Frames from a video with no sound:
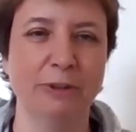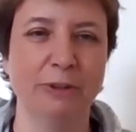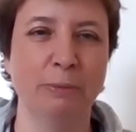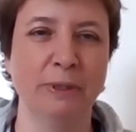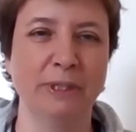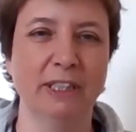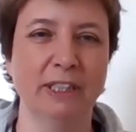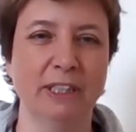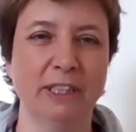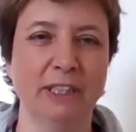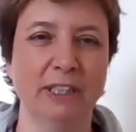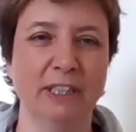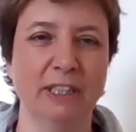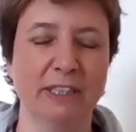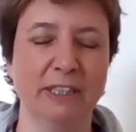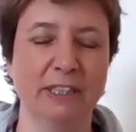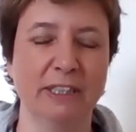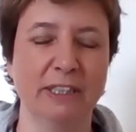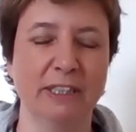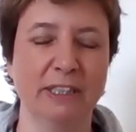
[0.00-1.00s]
that's pretty
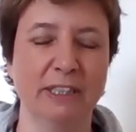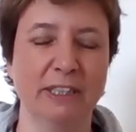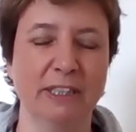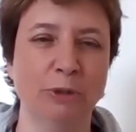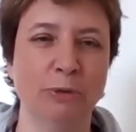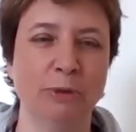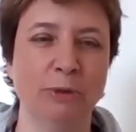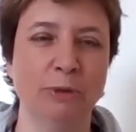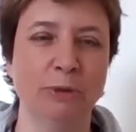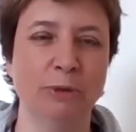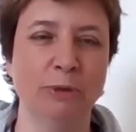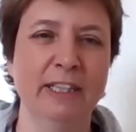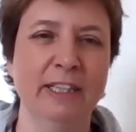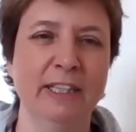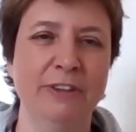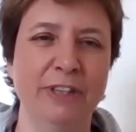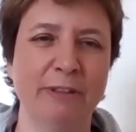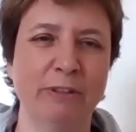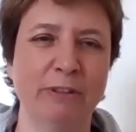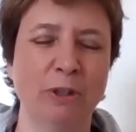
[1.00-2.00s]
long time between books.